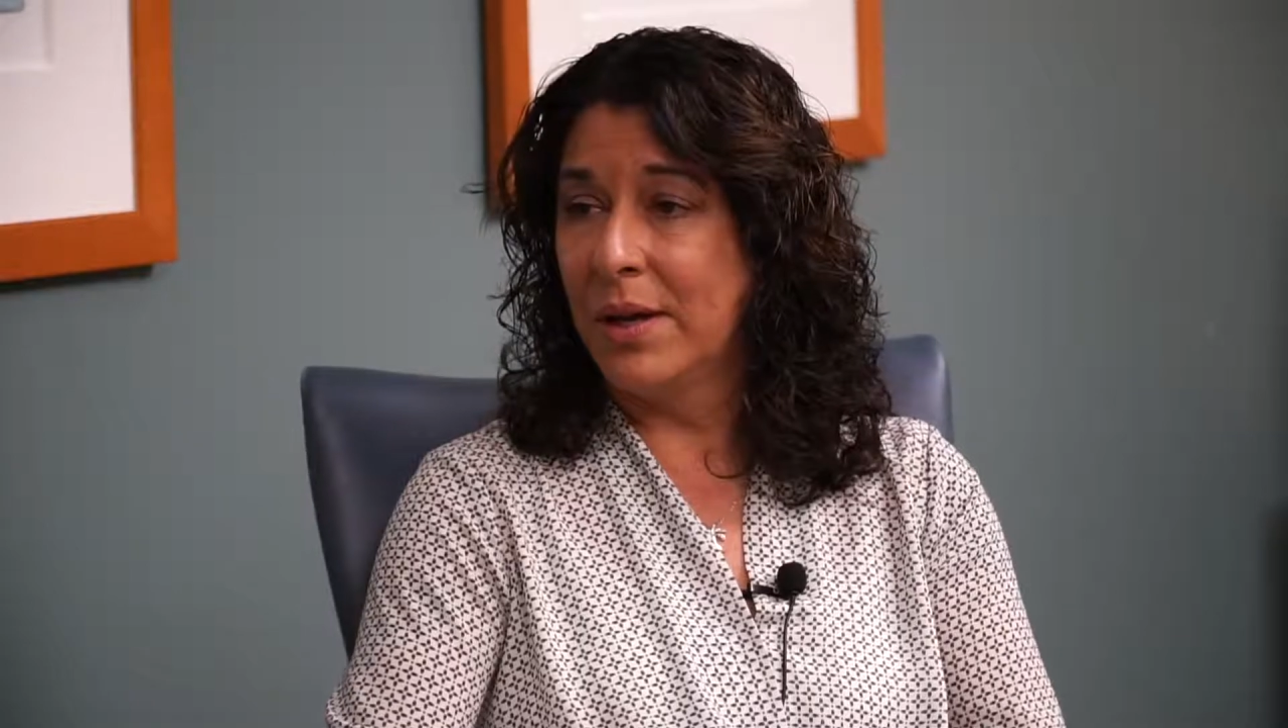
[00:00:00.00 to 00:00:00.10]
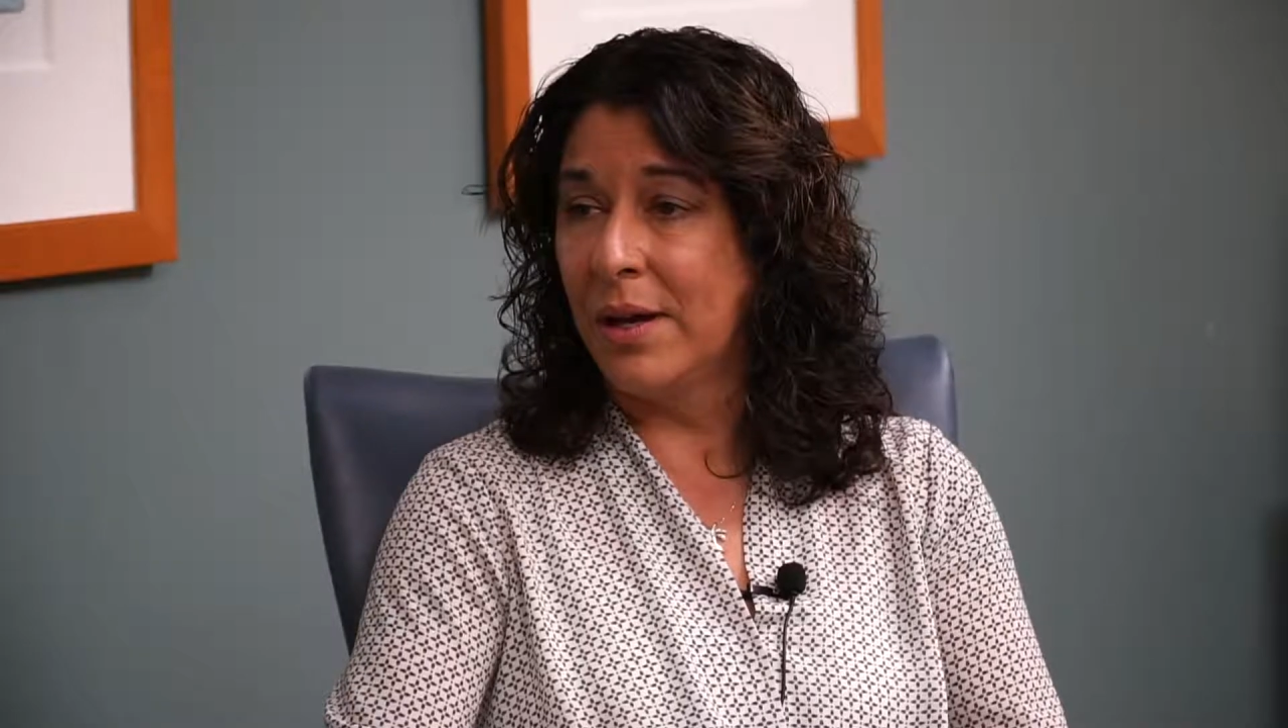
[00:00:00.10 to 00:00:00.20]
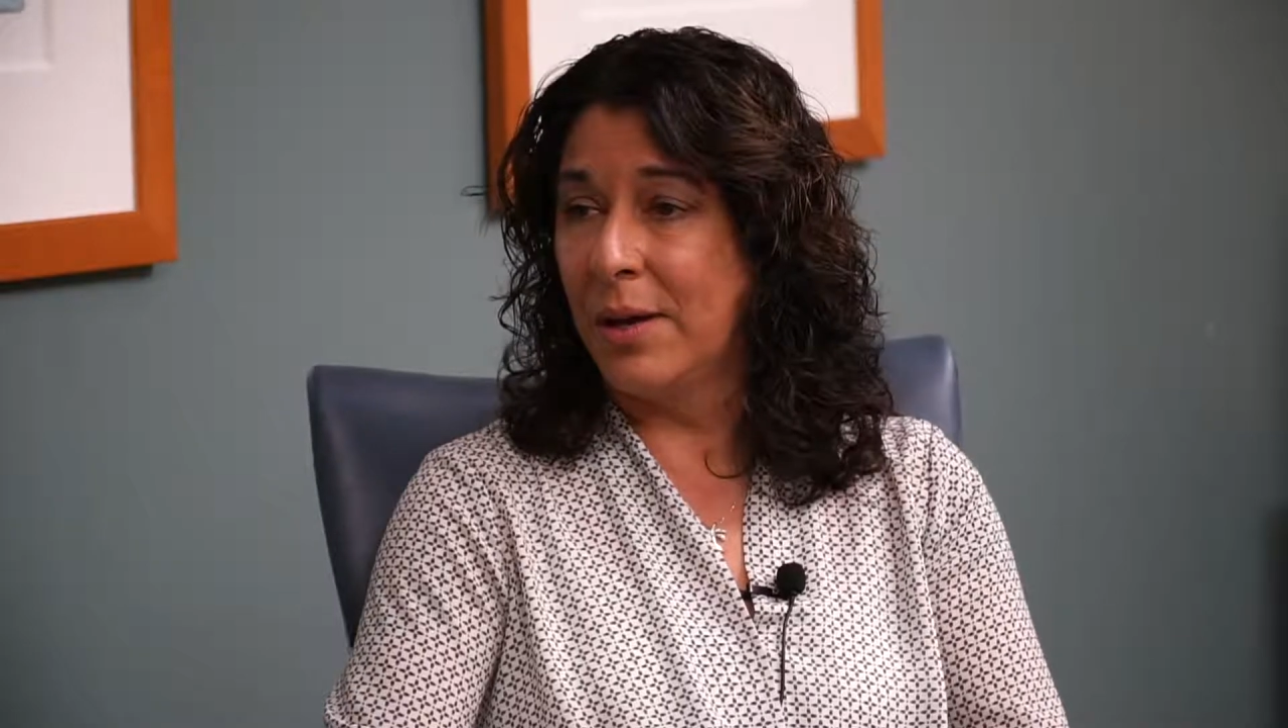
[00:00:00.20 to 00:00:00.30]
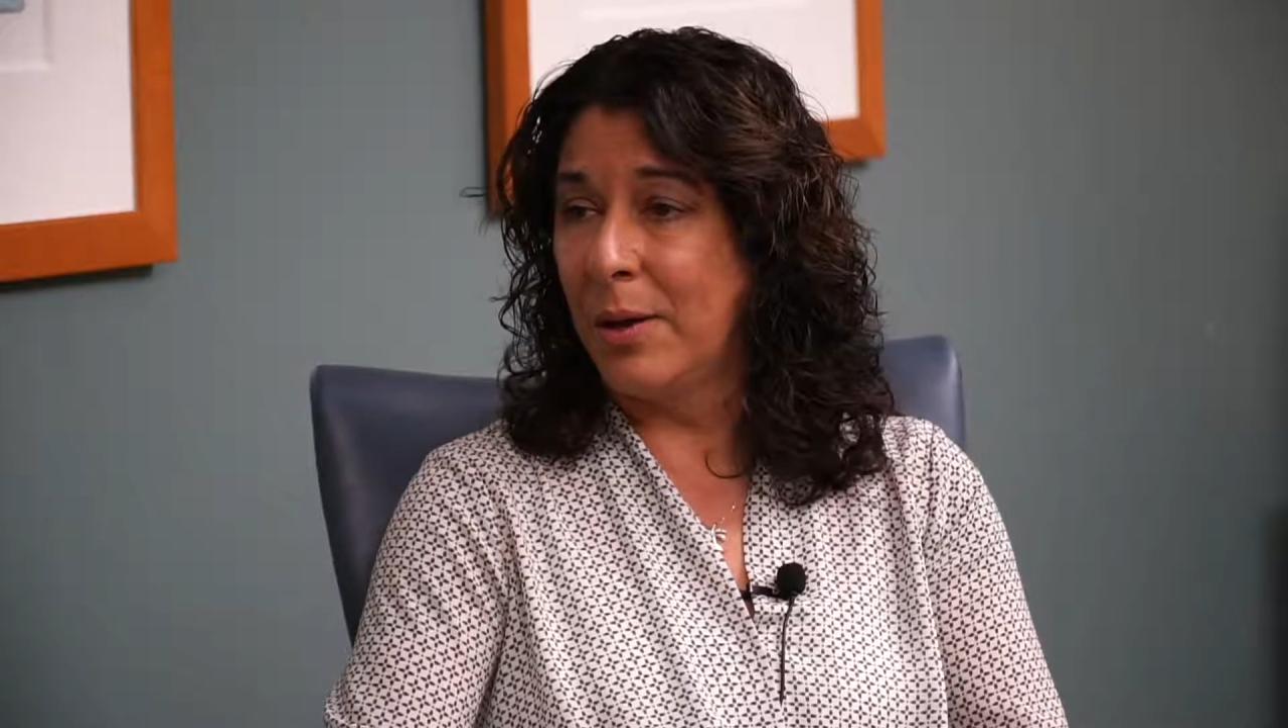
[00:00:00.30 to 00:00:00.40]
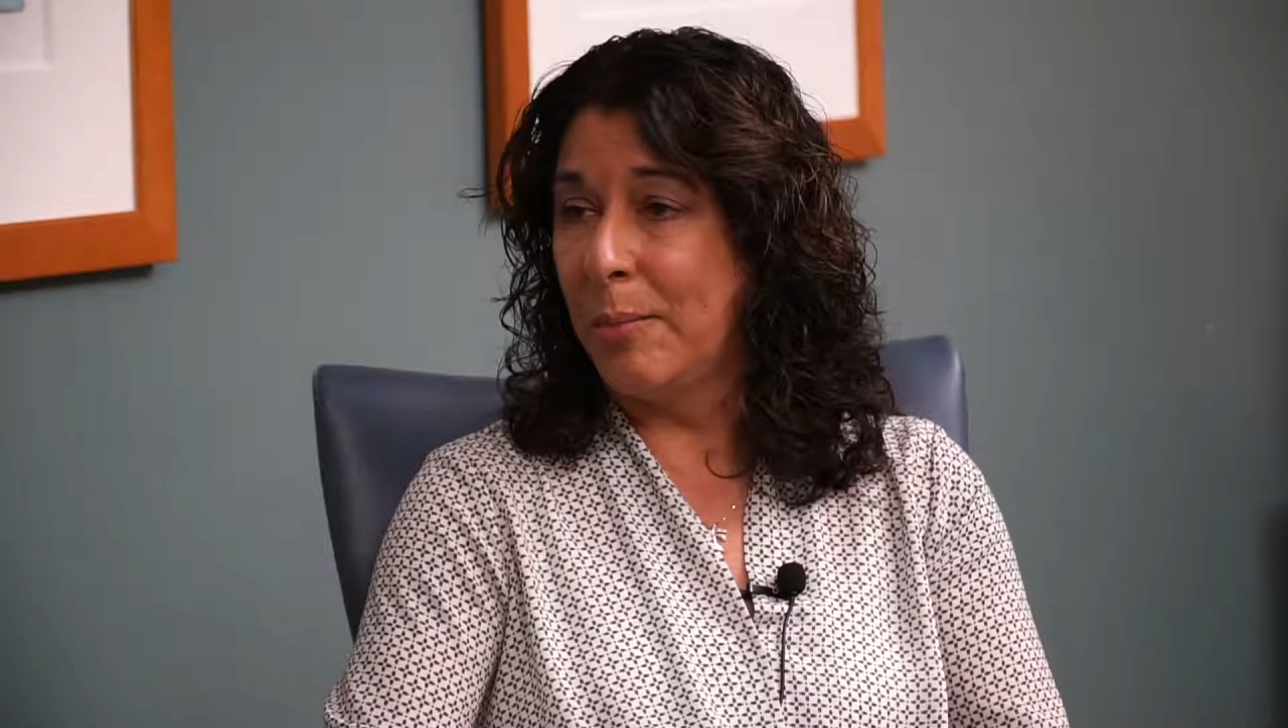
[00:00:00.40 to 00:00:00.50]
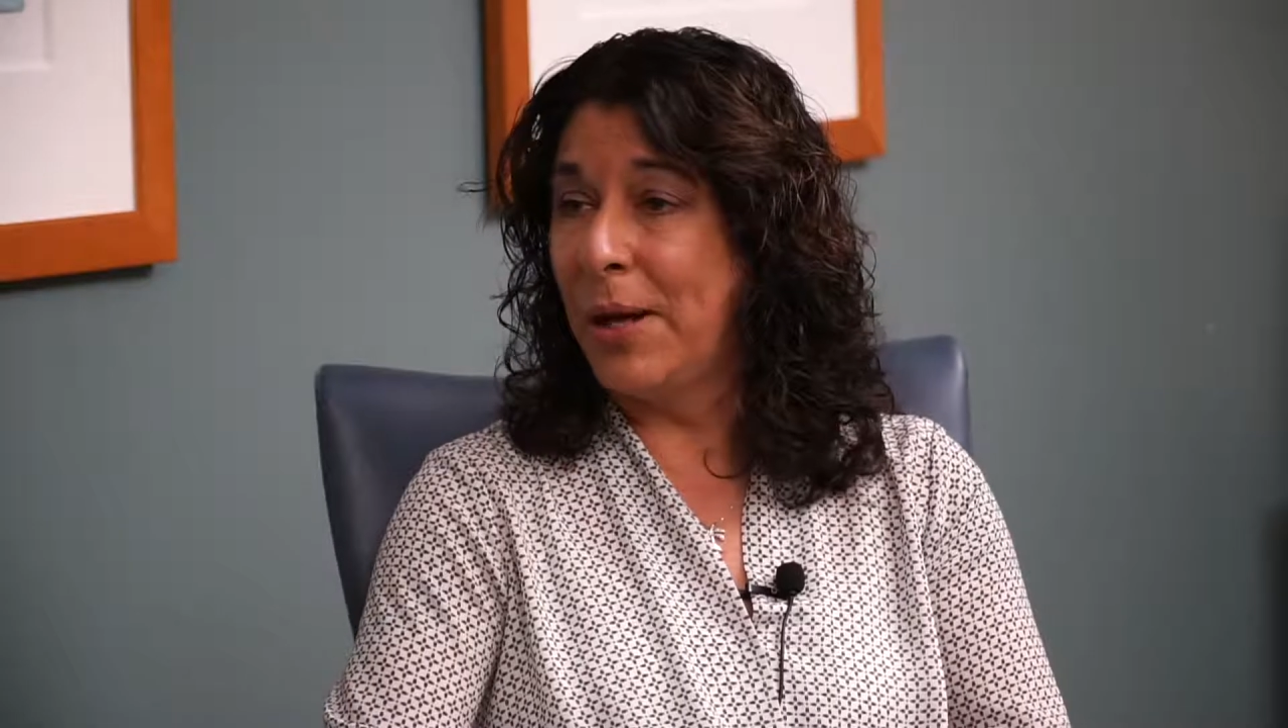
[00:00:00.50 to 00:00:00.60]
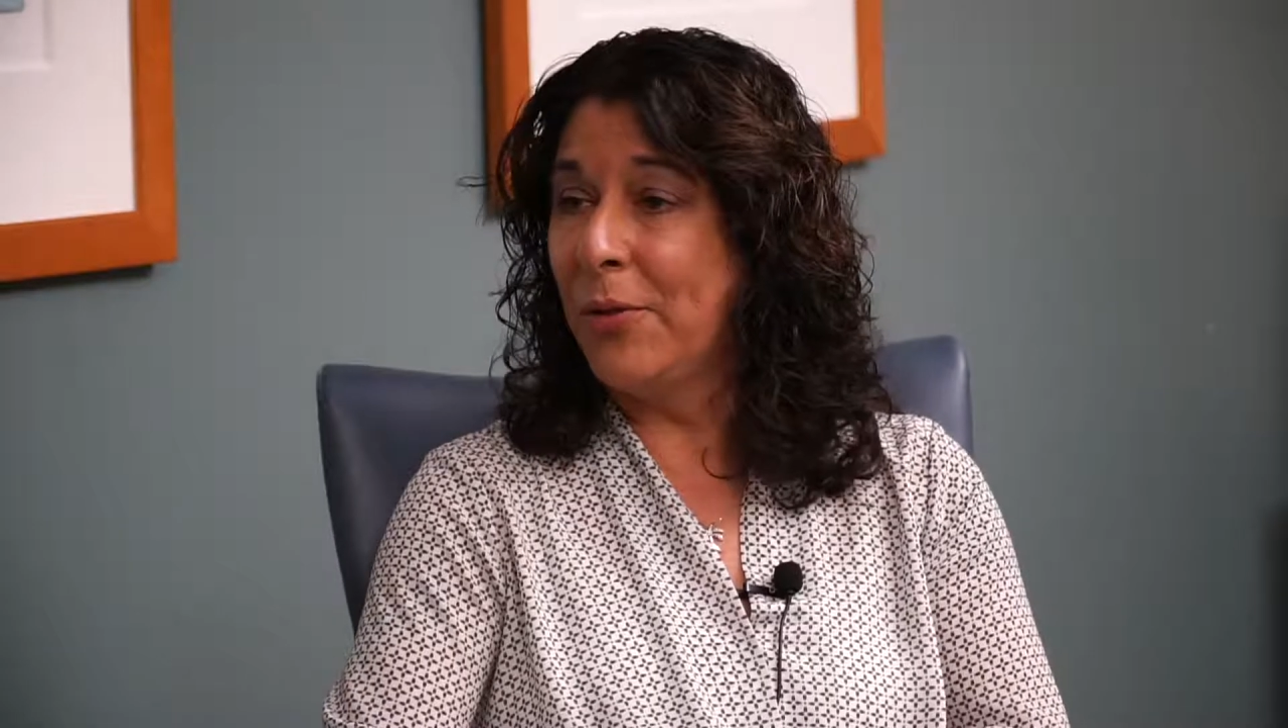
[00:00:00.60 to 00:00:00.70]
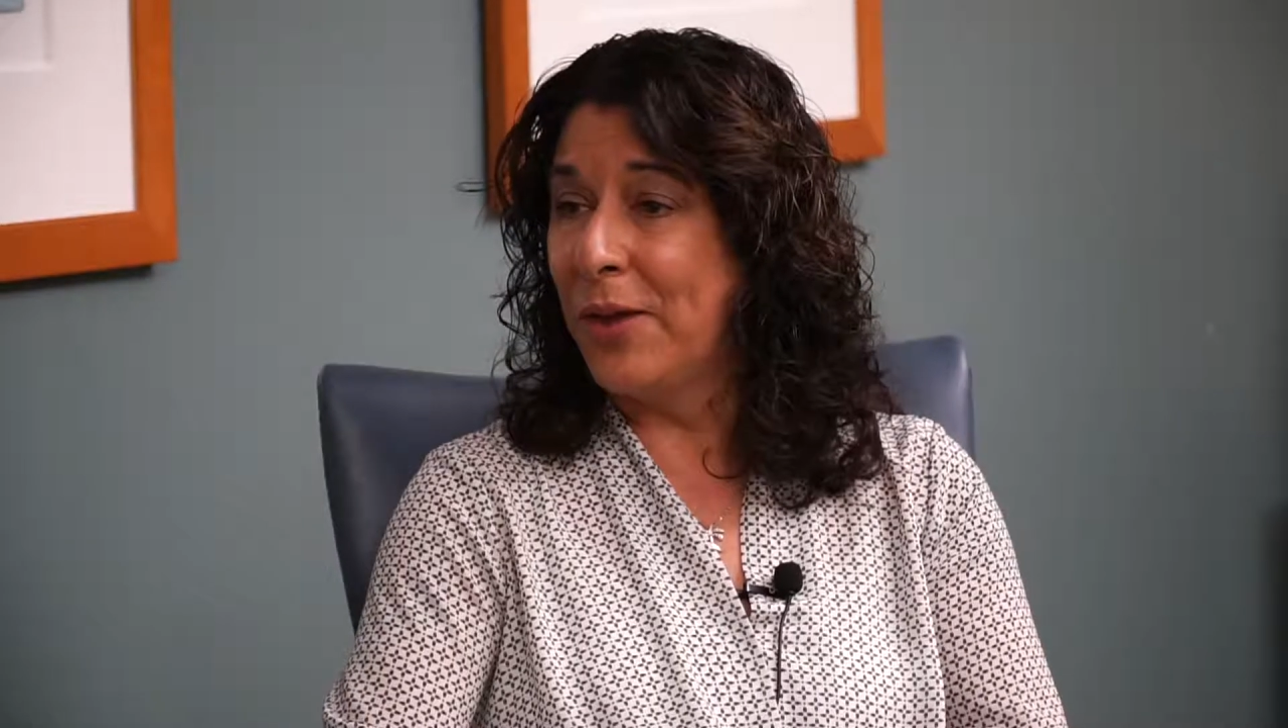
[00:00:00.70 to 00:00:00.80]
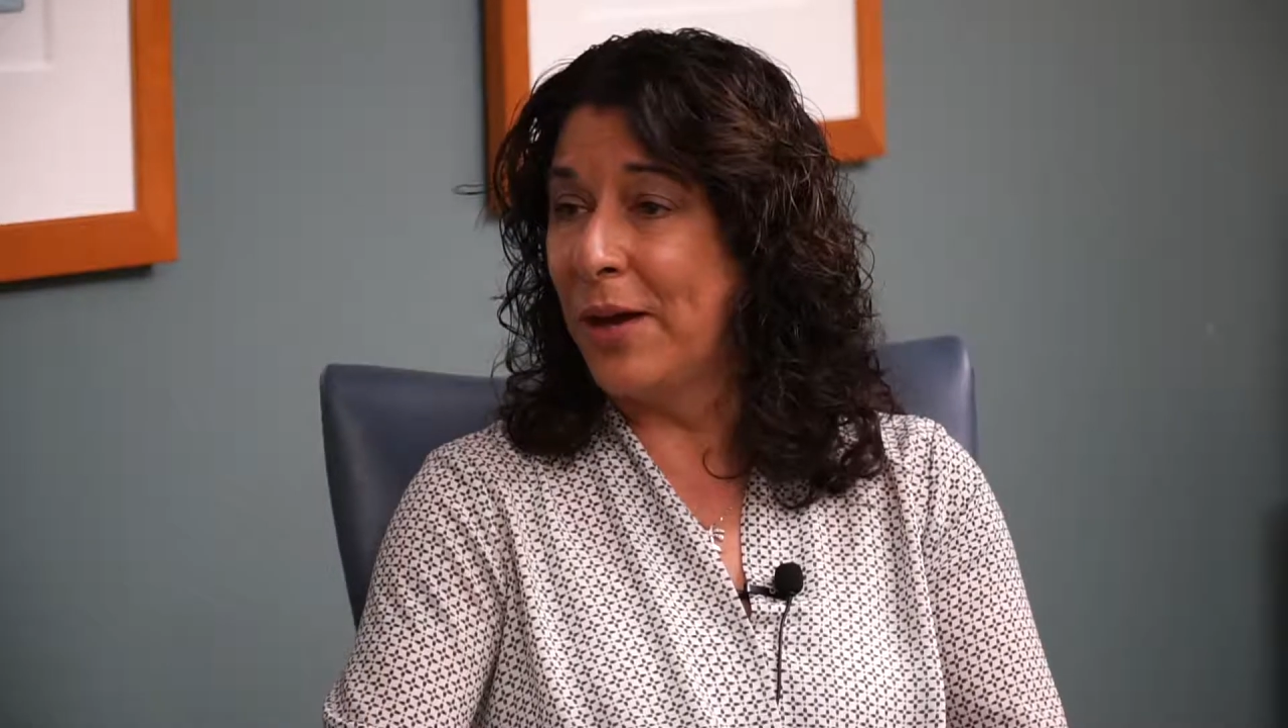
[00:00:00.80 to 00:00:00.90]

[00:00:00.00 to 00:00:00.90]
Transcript: about